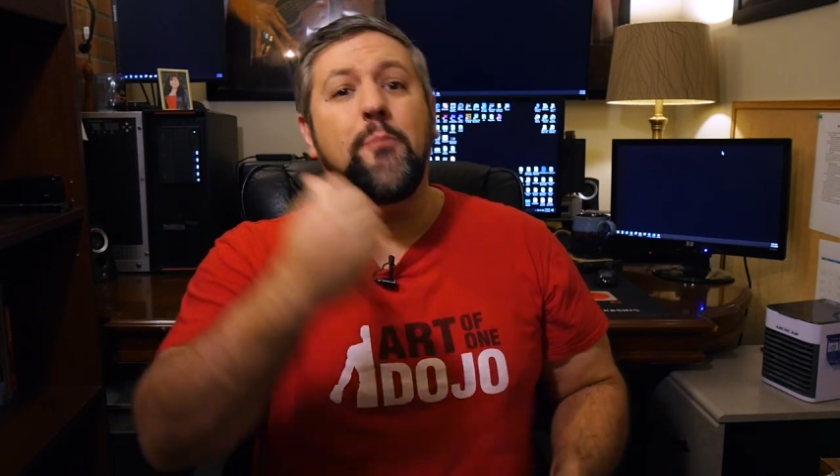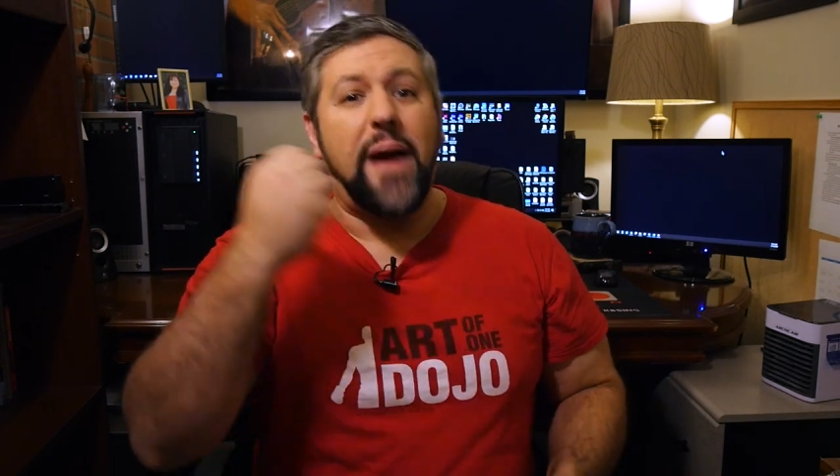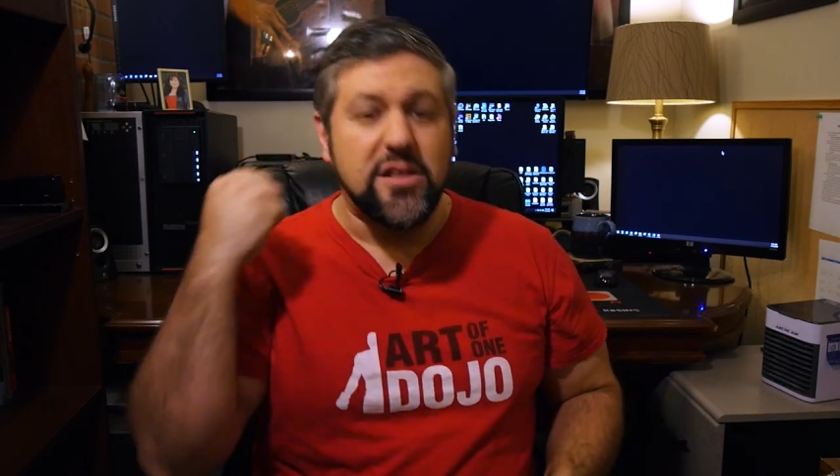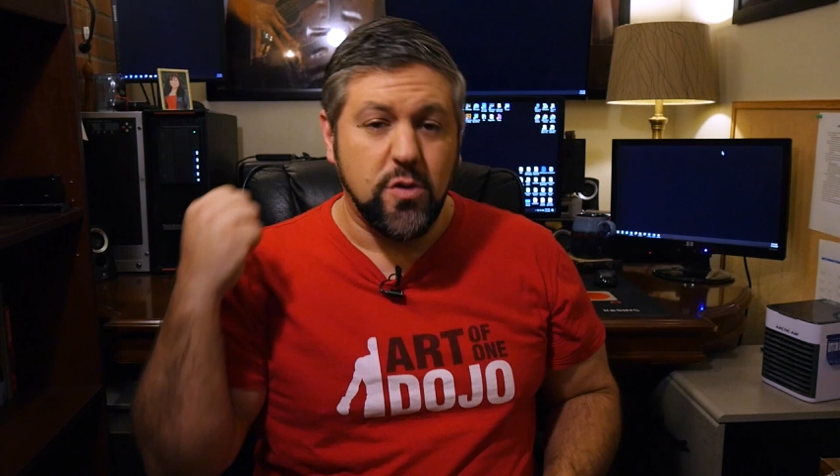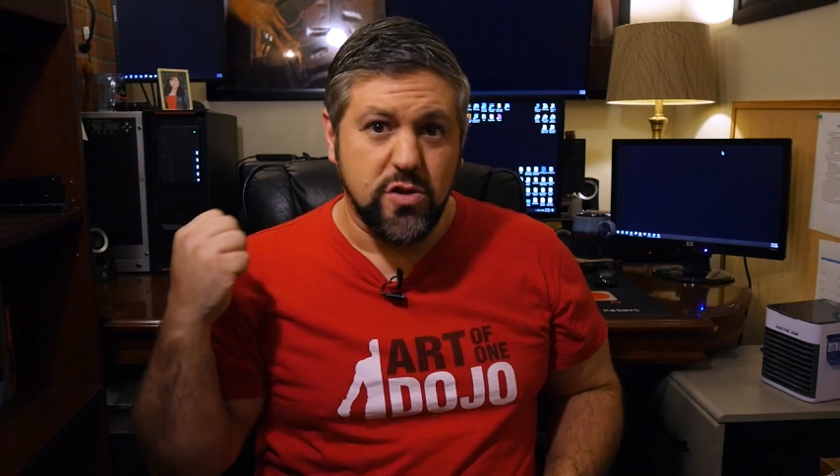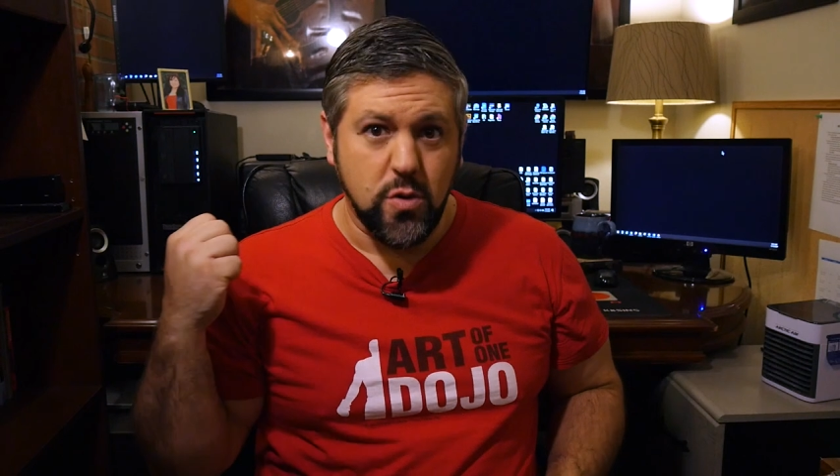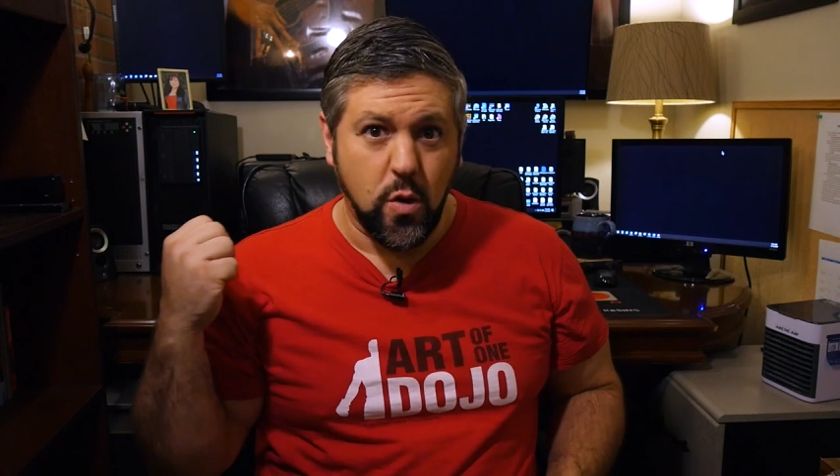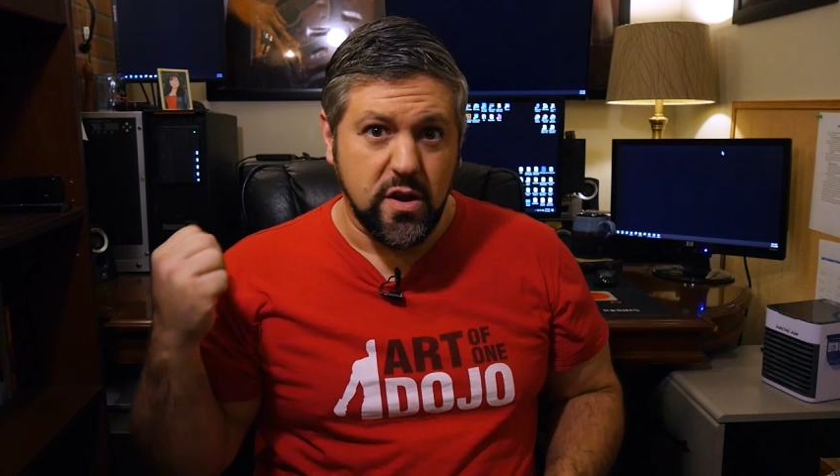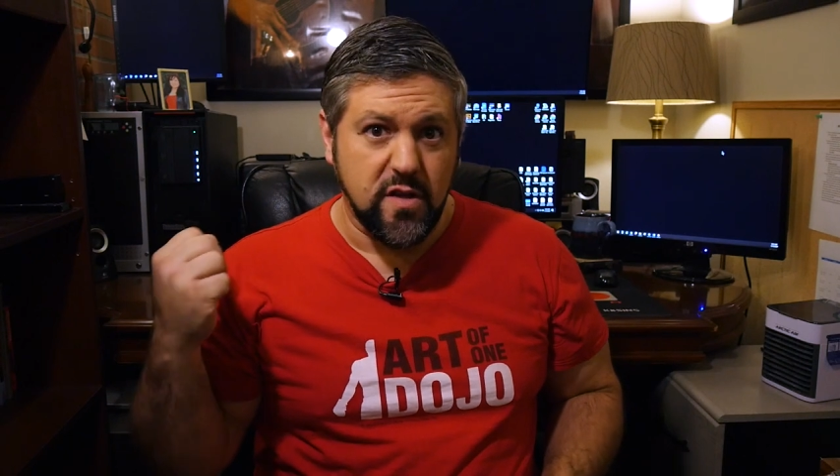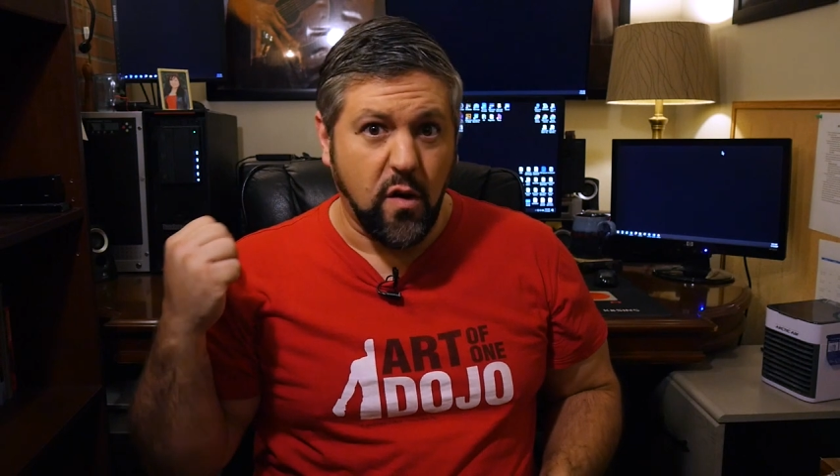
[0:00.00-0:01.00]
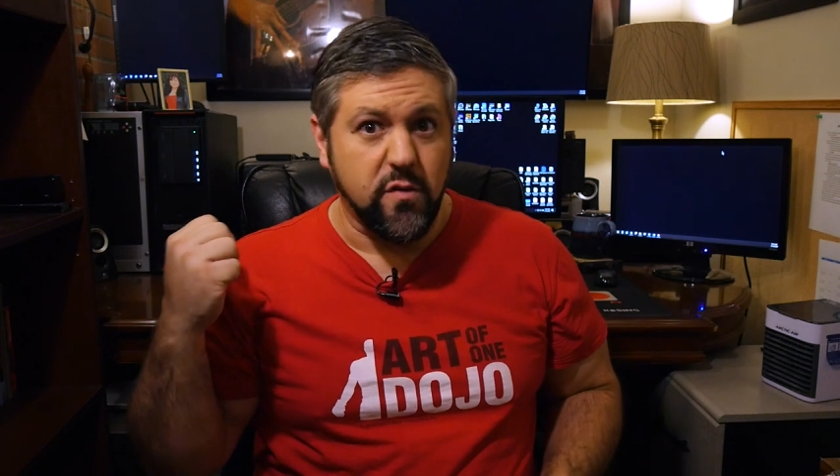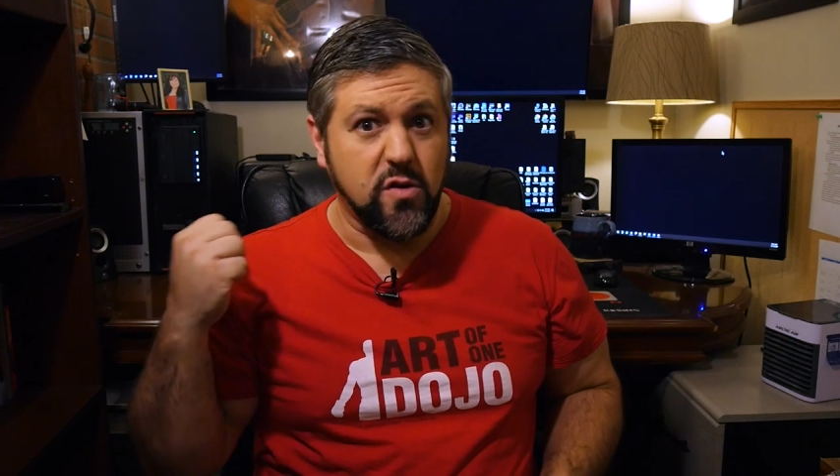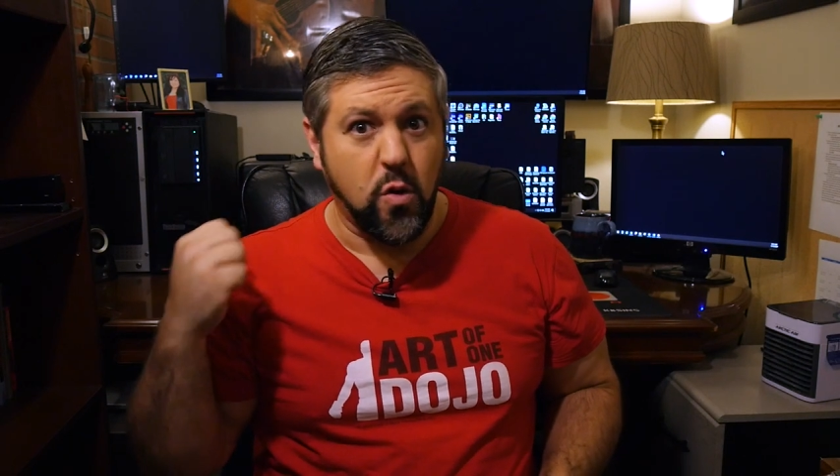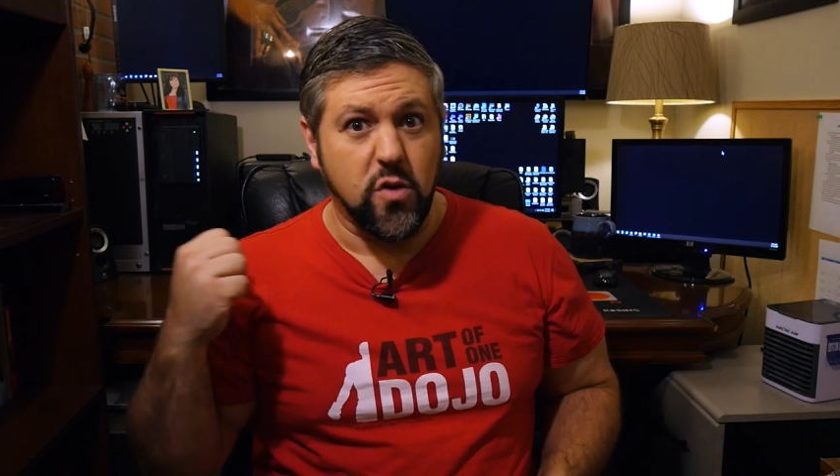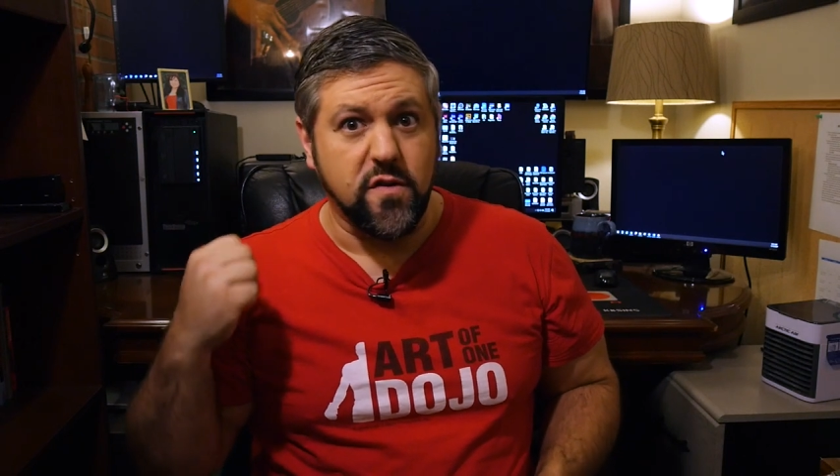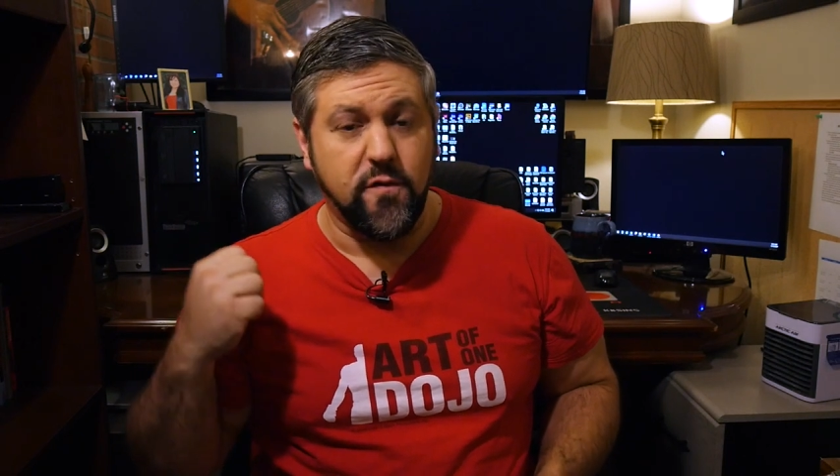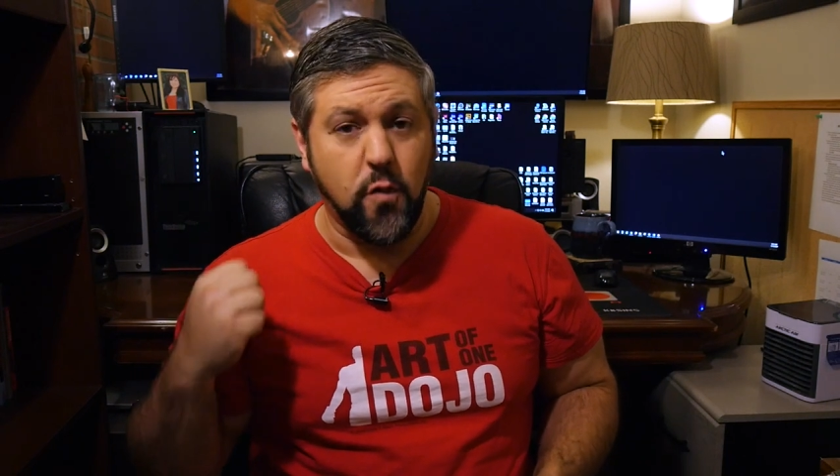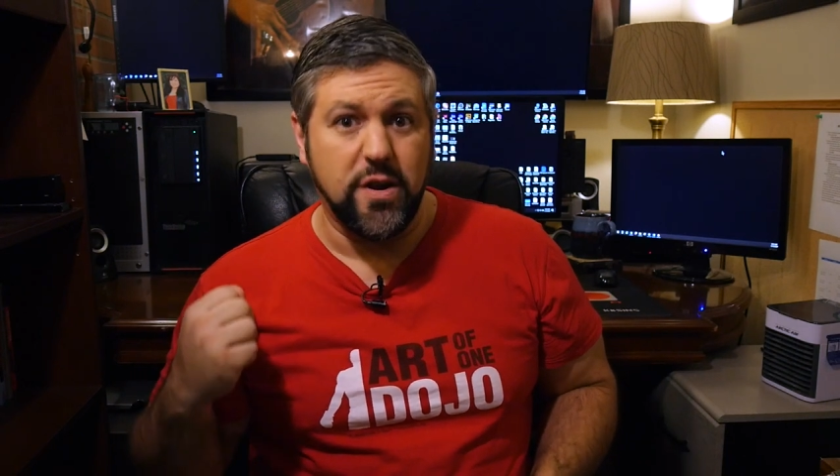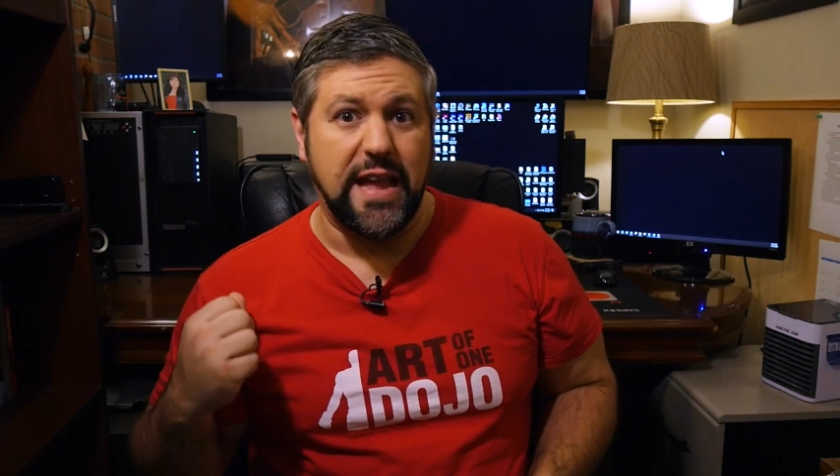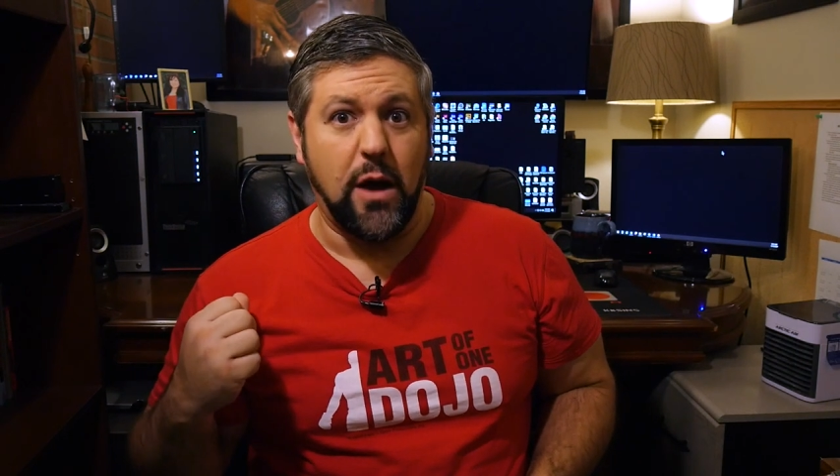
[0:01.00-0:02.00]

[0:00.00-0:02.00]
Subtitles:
back to authorities over the course of 40